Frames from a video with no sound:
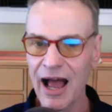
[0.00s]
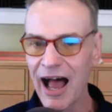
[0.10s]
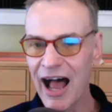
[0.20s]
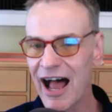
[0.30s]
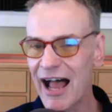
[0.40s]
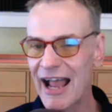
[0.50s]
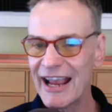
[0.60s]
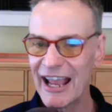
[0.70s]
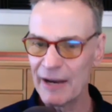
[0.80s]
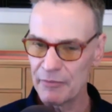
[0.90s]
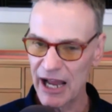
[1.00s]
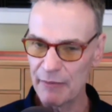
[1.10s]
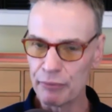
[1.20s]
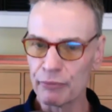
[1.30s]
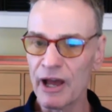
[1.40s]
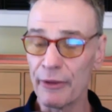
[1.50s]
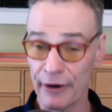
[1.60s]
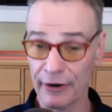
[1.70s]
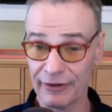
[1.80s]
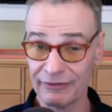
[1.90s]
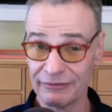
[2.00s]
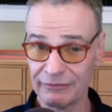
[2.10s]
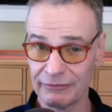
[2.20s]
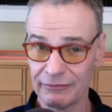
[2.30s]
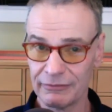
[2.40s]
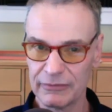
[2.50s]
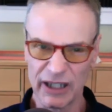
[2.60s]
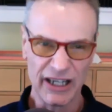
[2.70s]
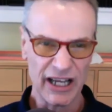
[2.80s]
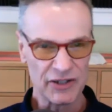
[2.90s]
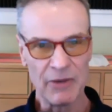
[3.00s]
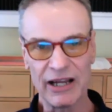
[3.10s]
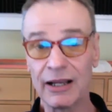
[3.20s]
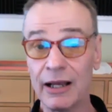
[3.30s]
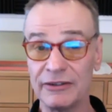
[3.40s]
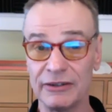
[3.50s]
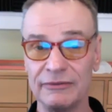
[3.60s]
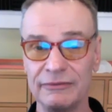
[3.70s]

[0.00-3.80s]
I and my brother against my cousin.